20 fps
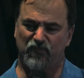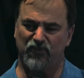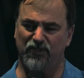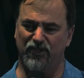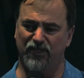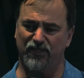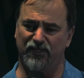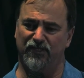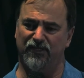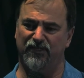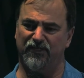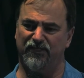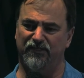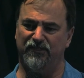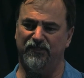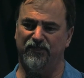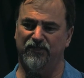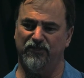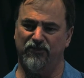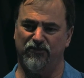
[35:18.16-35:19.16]
the
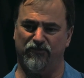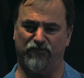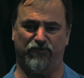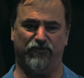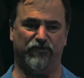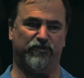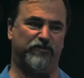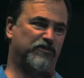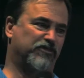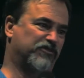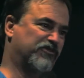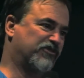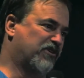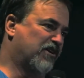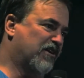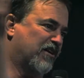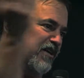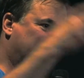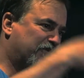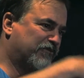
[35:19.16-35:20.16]

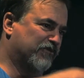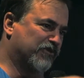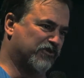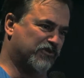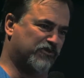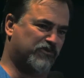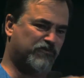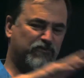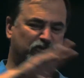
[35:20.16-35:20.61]
sky was